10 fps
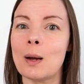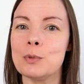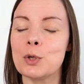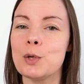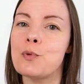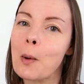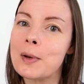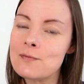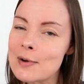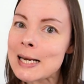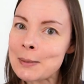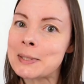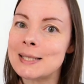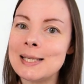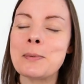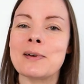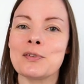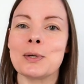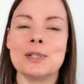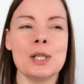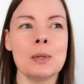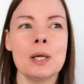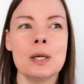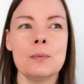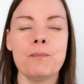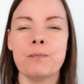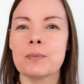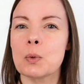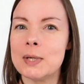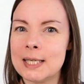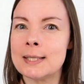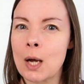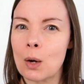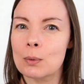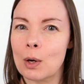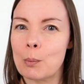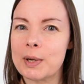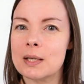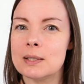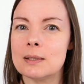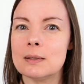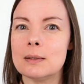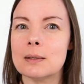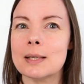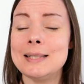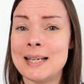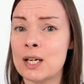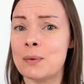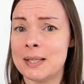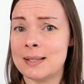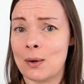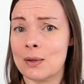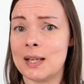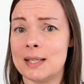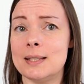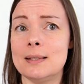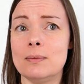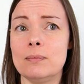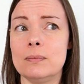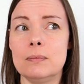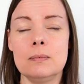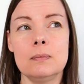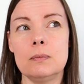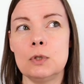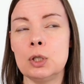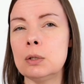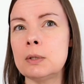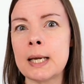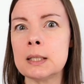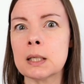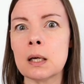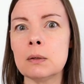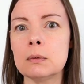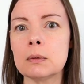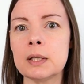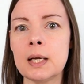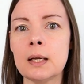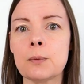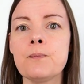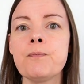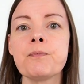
I'm sure you probably really want to see where I've got to, which isn't a whole lot because I did only start this 2 days ago, I think.